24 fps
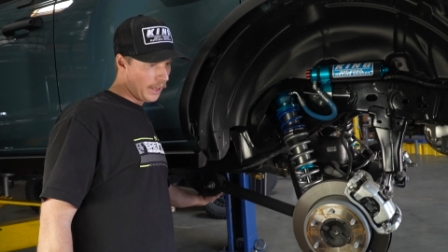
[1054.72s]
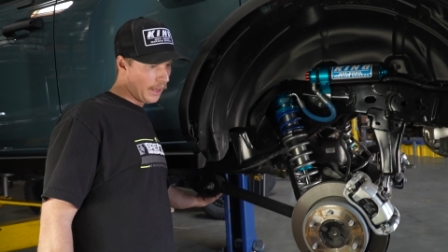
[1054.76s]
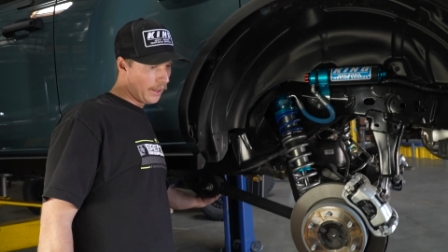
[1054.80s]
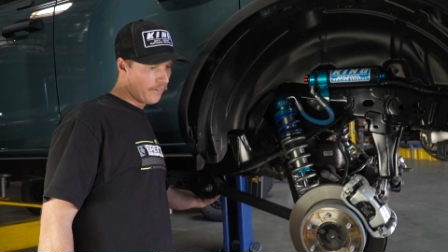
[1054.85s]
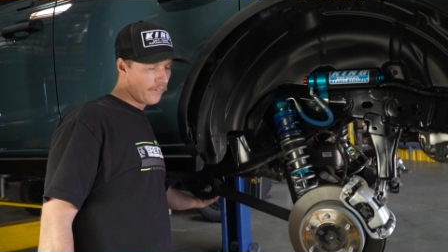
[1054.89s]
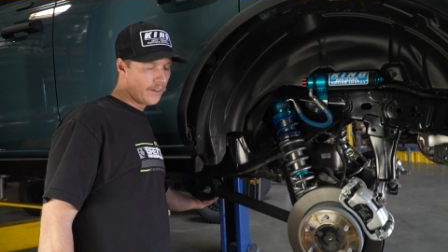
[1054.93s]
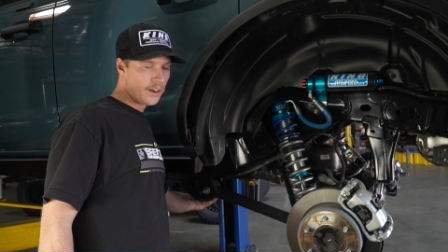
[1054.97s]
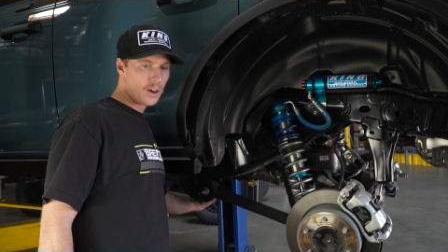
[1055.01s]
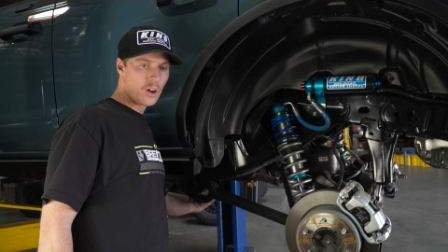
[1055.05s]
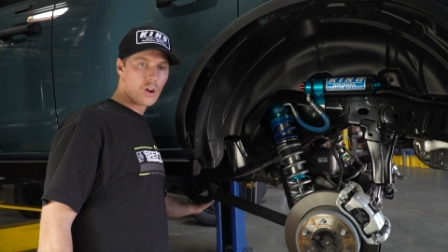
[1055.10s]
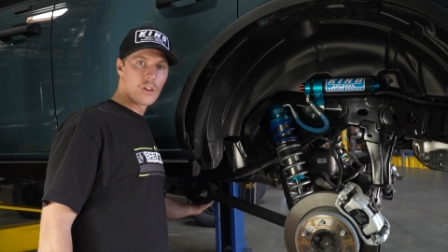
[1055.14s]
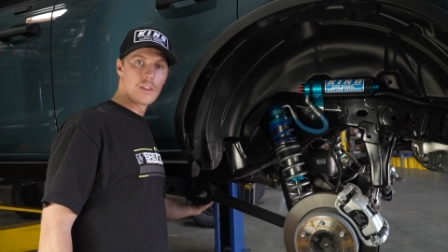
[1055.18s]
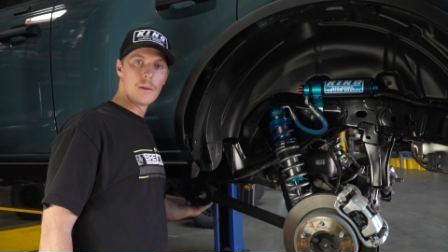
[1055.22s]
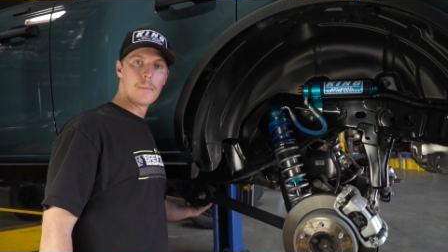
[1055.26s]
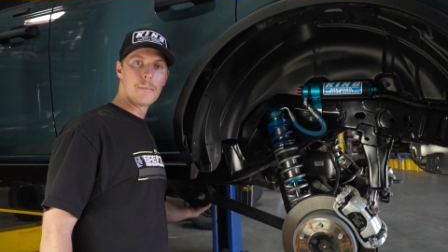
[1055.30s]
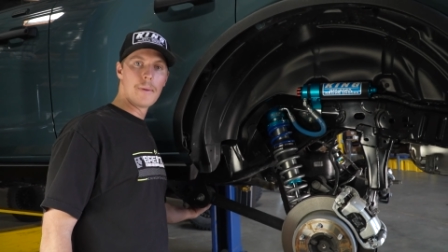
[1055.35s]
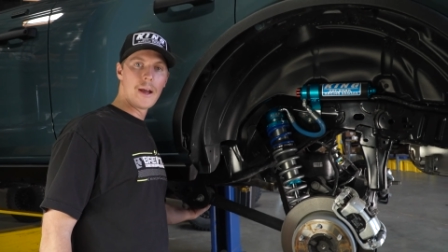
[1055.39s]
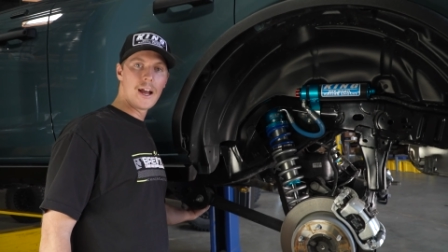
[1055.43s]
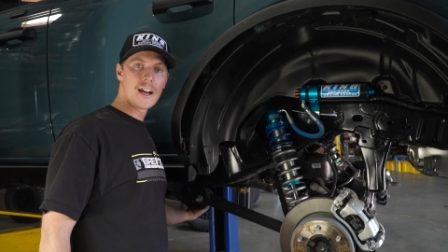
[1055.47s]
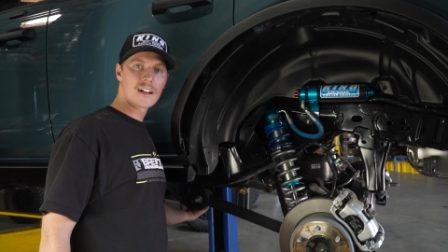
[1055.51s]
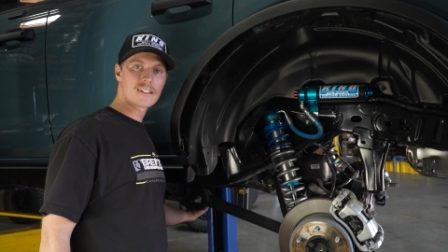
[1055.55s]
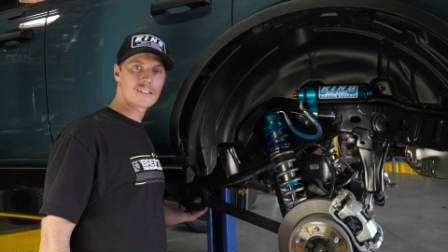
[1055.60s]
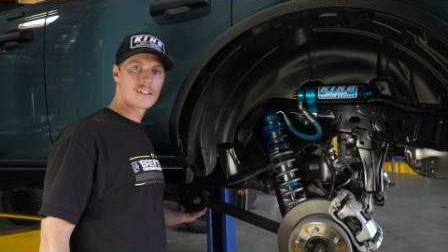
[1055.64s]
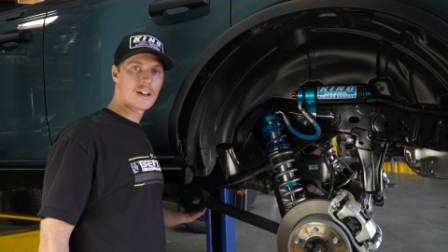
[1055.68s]
and then on the
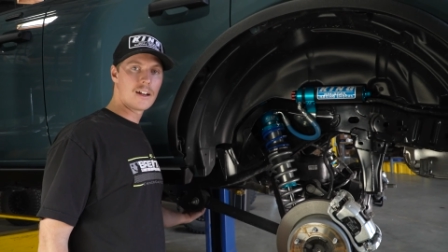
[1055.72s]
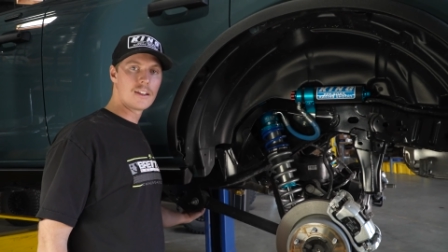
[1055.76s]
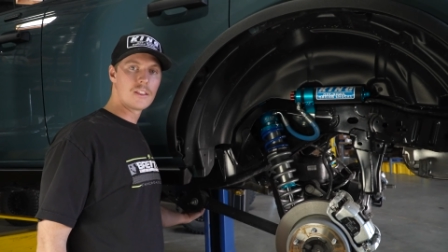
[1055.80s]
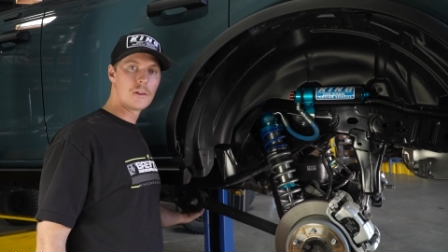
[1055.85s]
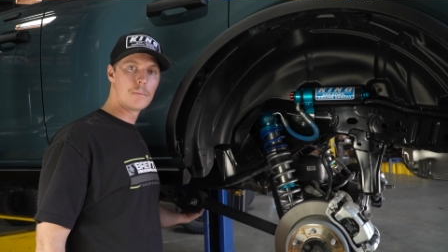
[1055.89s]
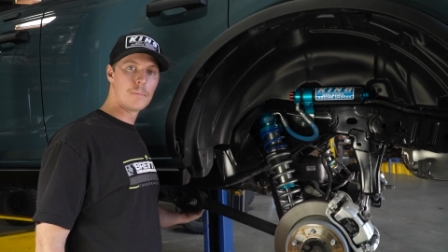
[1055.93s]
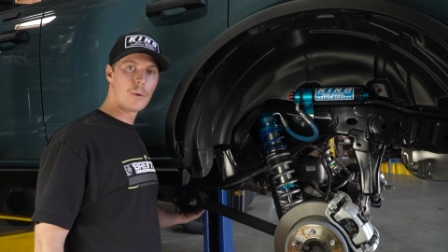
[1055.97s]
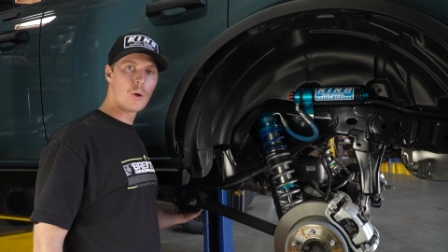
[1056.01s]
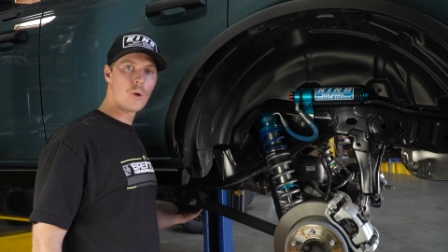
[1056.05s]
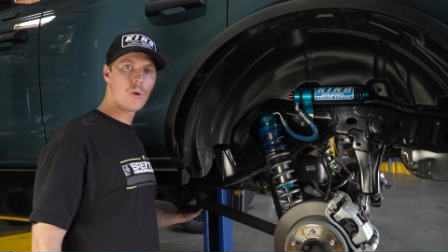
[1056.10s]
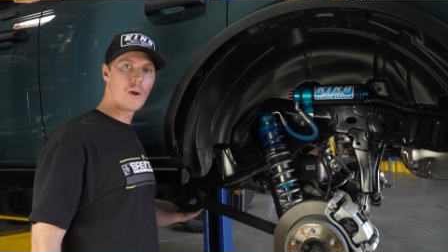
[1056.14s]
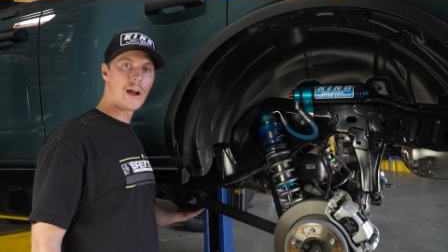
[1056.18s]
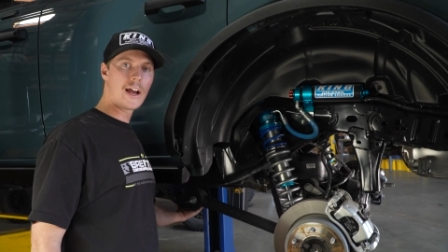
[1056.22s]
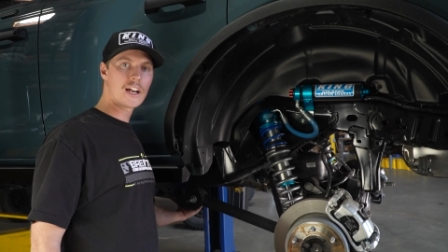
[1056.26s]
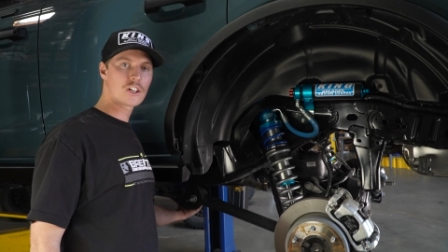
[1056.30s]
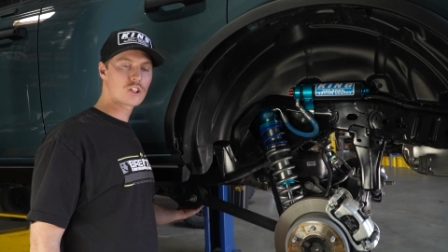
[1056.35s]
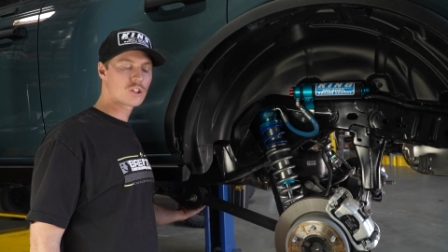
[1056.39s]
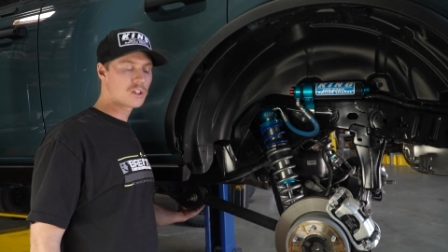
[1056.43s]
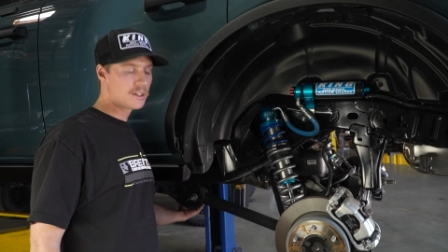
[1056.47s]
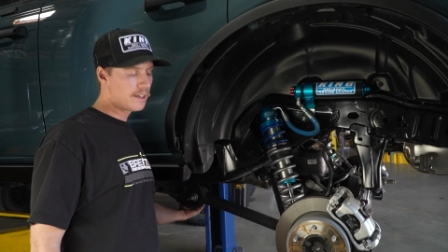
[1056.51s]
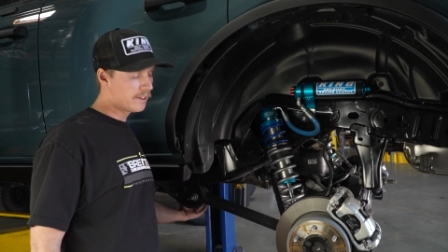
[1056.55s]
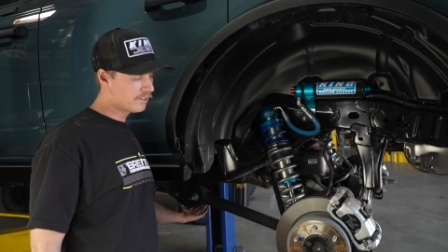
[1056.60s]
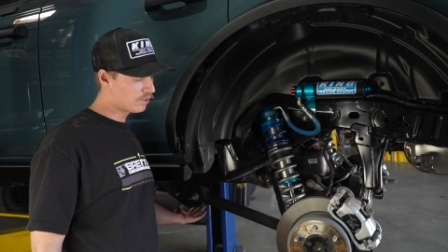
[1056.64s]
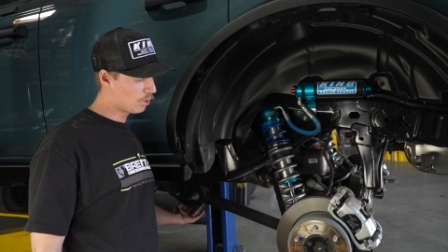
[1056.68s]
back side, the bolt
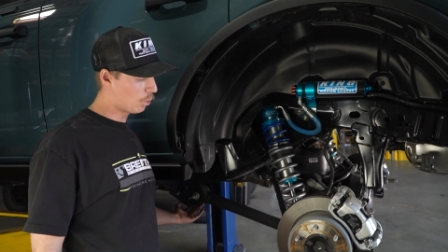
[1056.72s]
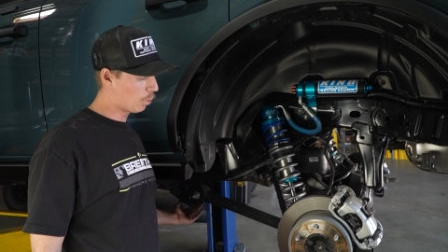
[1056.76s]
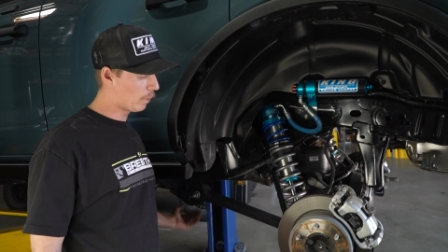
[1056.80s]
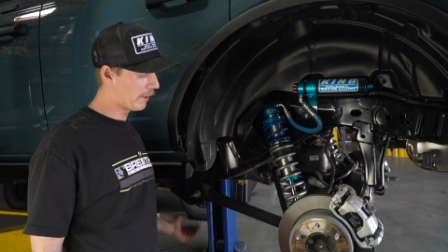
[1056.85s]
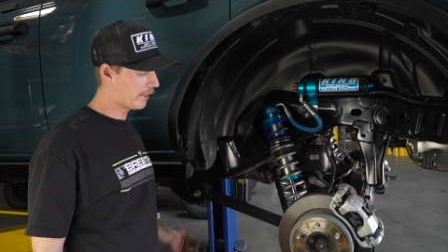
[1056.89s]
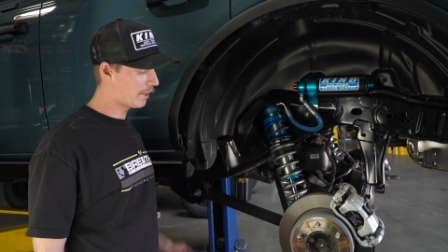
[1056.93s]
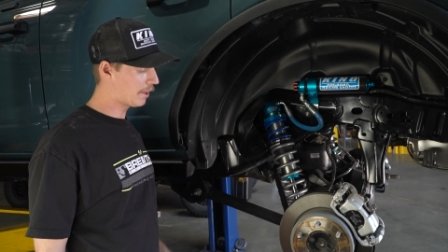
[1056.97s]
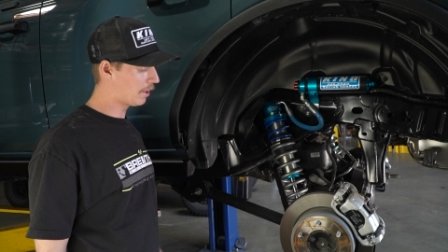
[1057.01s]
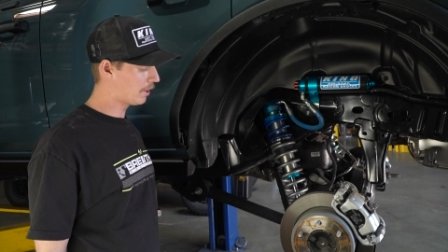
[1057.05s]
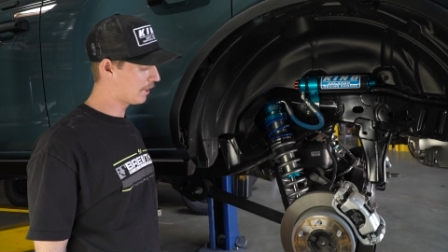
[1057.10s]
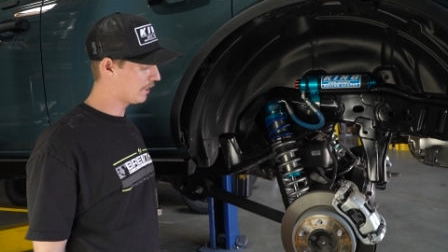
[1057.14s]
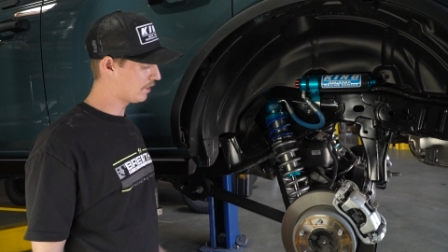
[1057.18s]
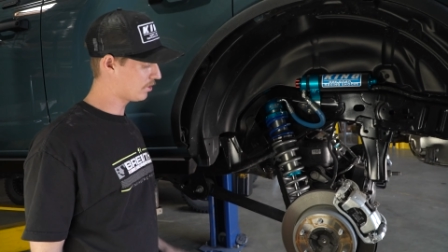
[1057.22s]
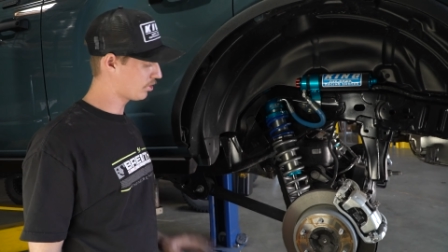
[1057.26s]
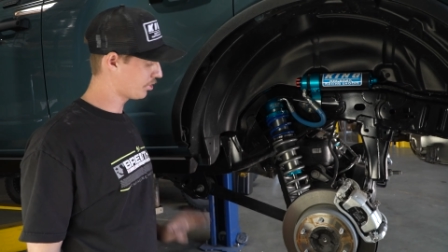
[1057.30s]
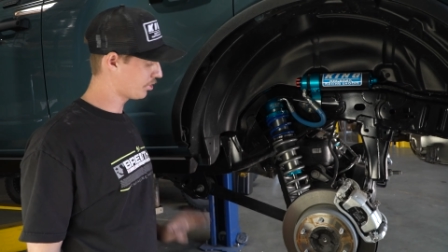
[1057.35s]
actually has a wing on it,